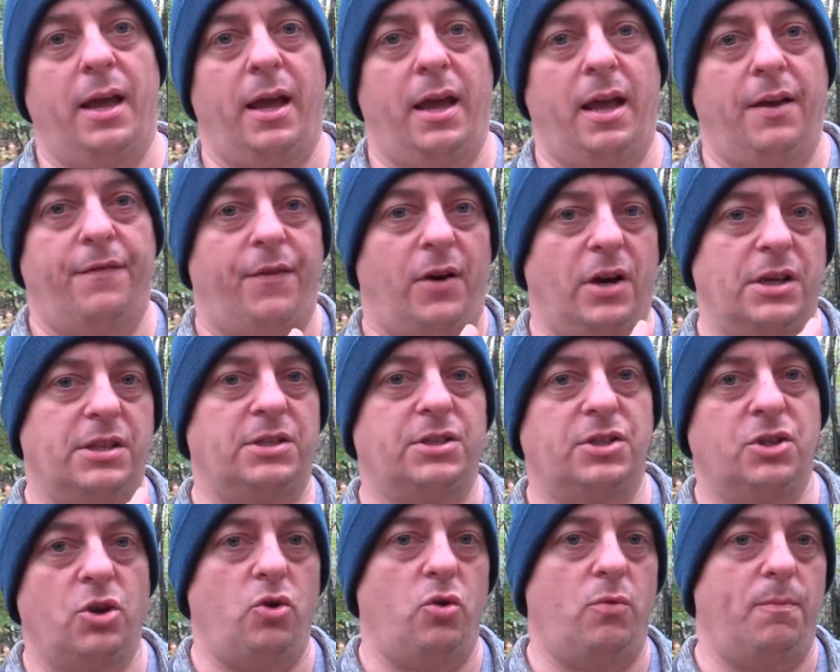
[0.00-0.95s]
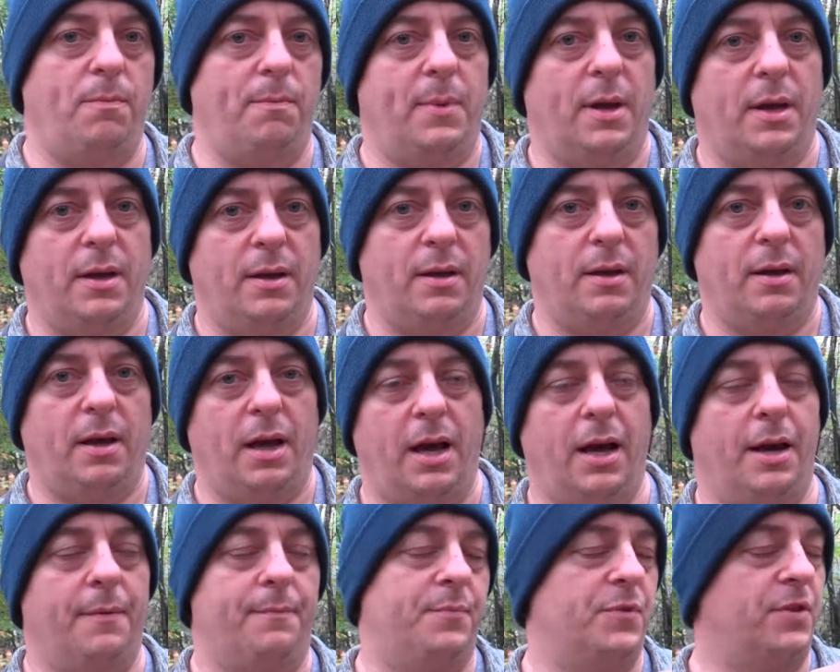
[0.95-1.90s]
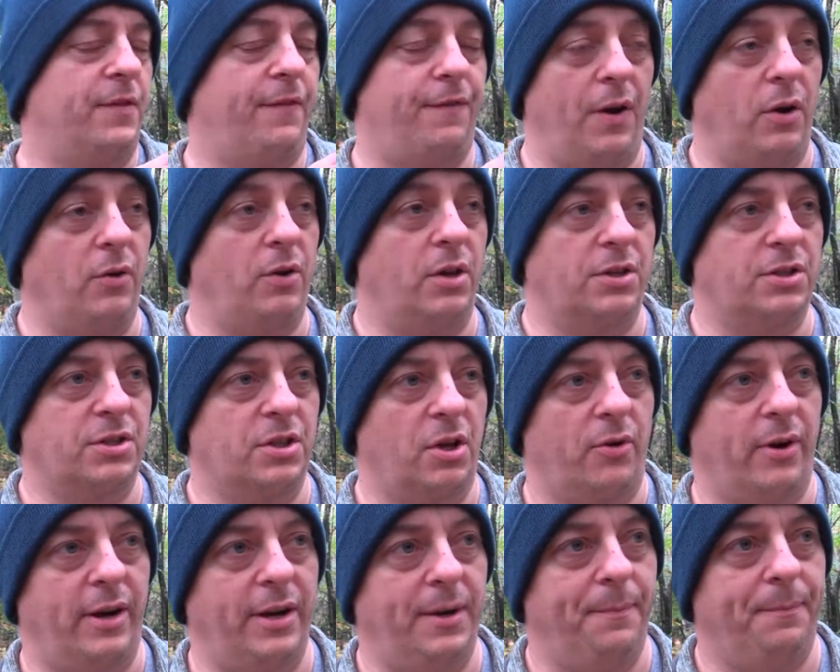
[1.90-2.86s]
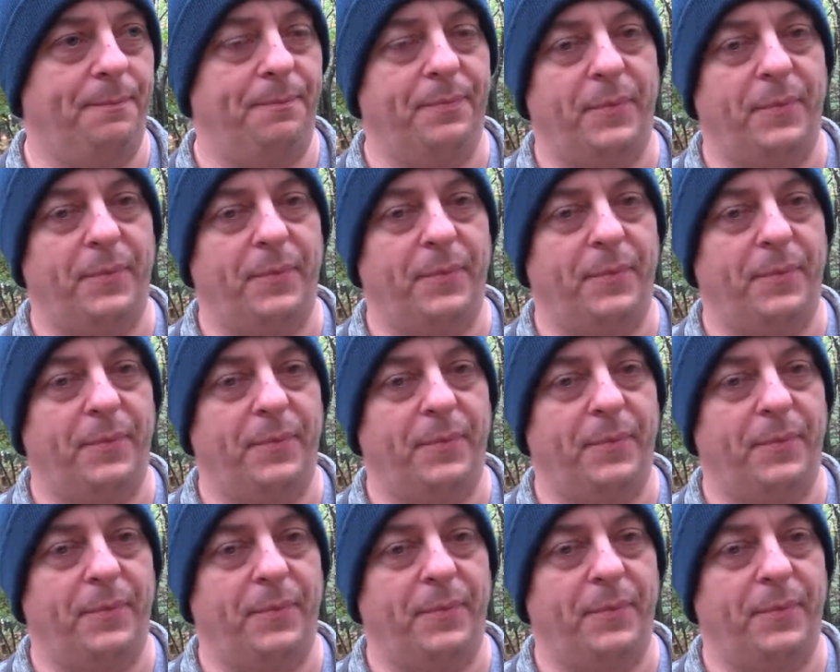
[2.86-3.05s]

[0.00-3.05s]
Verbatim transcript: If I zoom, uh, focus, sorry,